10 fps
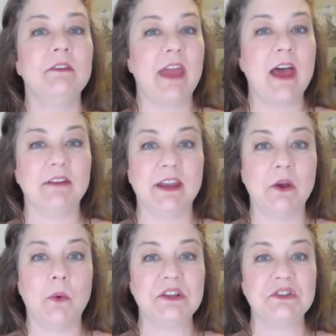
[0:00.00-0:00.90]
If you have any
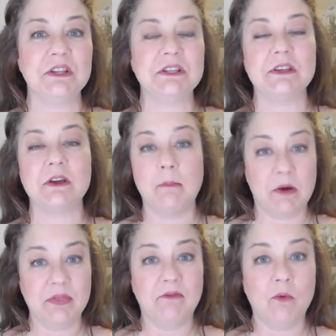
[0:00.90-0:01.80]
questions
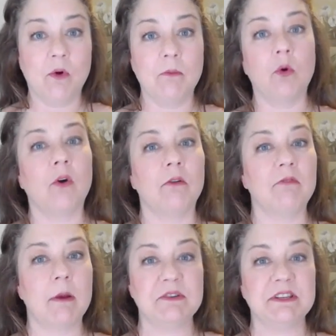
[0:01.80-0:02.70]
about the form or
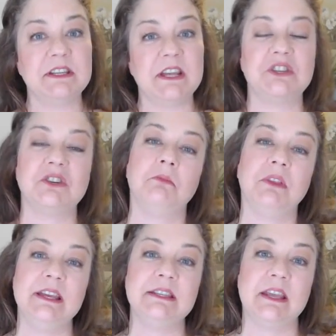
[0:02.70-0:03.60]
representation,
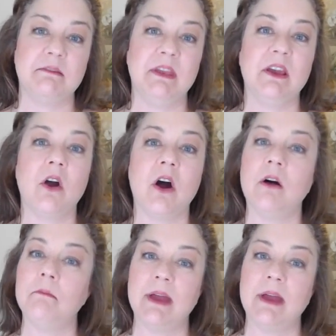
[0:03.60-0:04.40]
please give me a call.